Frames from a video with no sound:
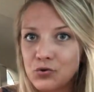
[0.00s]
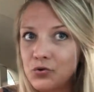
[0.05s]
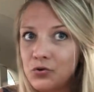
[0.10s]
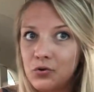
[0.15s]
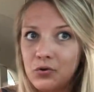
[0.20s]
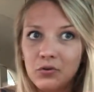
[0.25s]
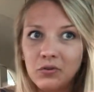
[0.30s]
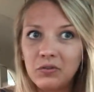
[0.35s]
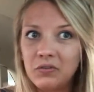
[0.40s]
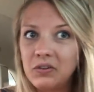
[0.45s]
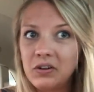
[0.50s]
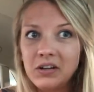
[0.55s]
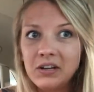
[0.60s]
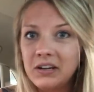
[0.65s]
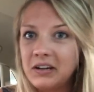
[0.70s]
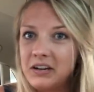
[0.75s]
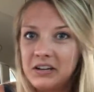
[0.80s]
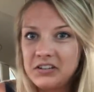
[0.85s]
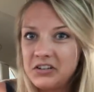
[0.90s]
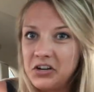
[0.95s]
or
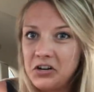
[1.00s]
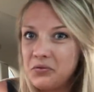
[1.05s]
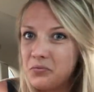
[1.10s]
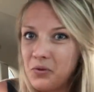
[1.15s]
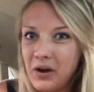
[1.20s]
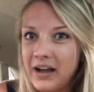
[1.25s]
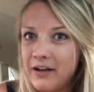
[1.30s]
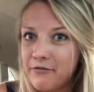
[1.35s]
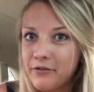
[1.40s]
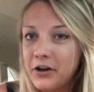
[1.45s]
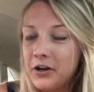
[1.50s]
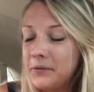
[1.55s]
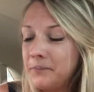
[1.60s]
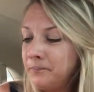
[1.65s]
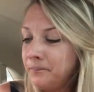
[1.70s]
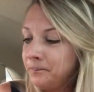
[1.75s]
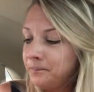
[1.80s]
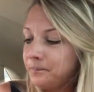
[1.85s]
I don't know, whatever.